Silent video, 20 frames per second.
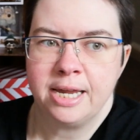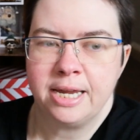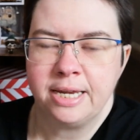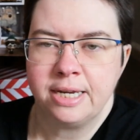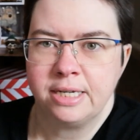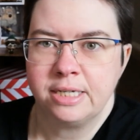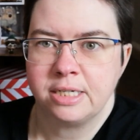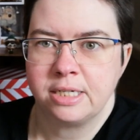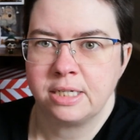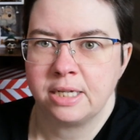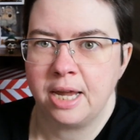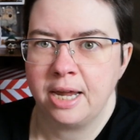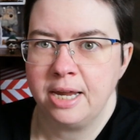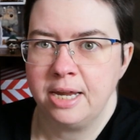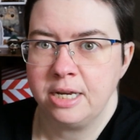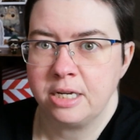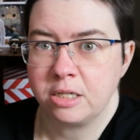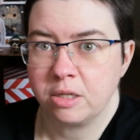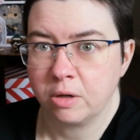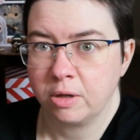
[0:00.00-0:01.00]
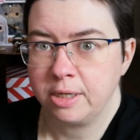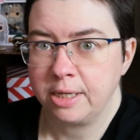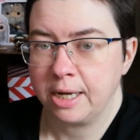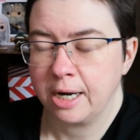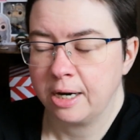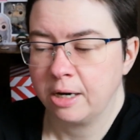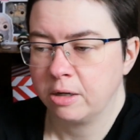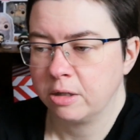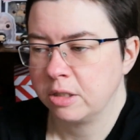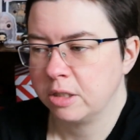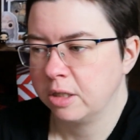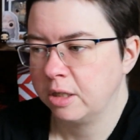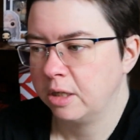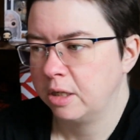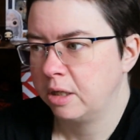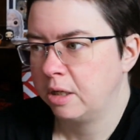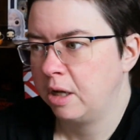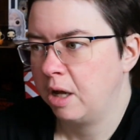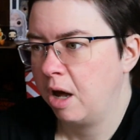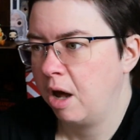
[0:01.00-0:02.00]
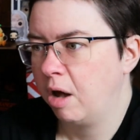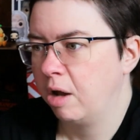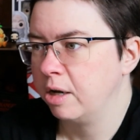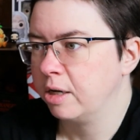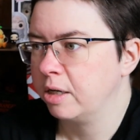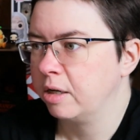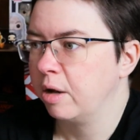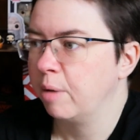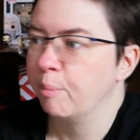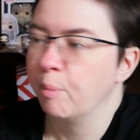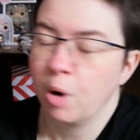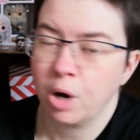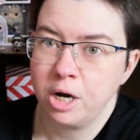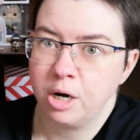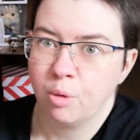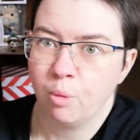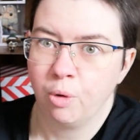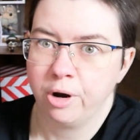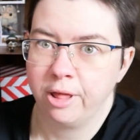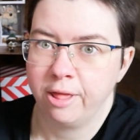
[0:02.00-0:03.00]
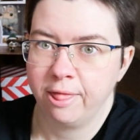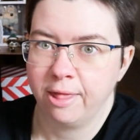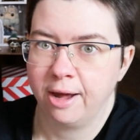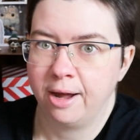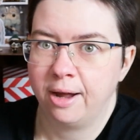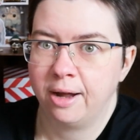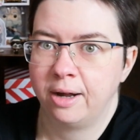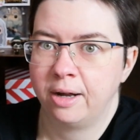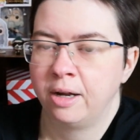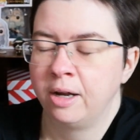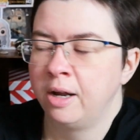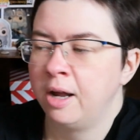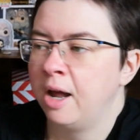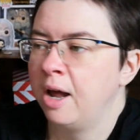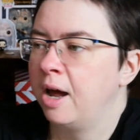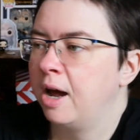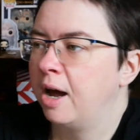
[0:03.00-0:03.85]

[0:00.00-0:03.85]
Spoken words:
He's a side character, and a minor one at that.